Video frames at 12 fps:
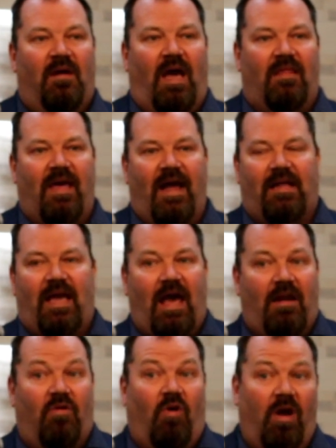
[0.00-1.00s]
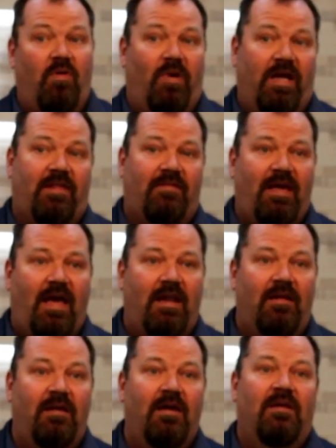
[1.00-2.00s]
And that category would
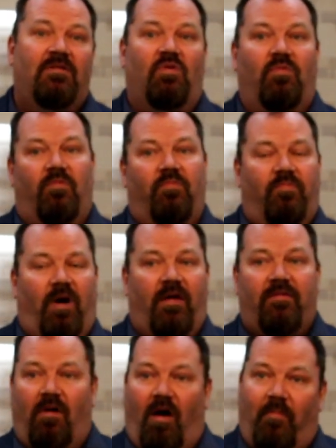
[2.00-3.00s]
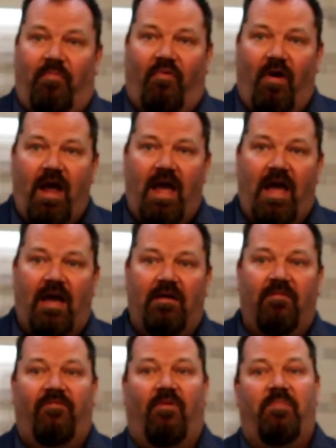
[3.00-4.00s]
extend to us all
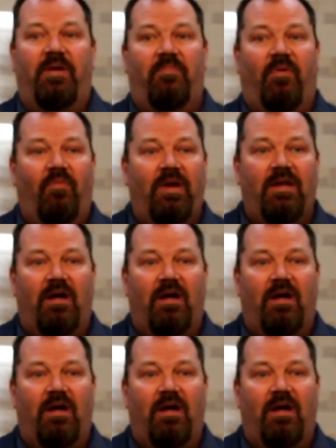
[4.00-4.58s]
praying for people we